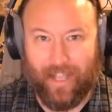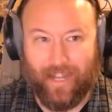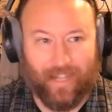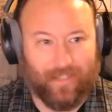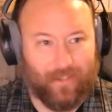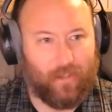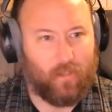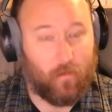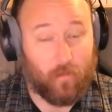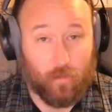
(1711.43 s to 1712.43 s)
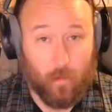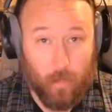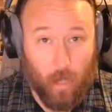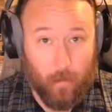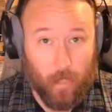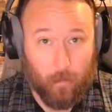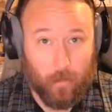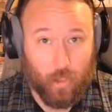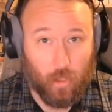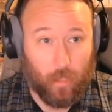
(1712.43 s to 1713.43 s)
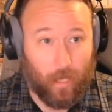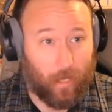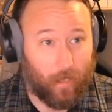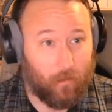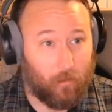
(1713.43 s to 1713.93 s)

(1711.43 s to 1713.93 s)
And I saw that you have a trip coming up in July,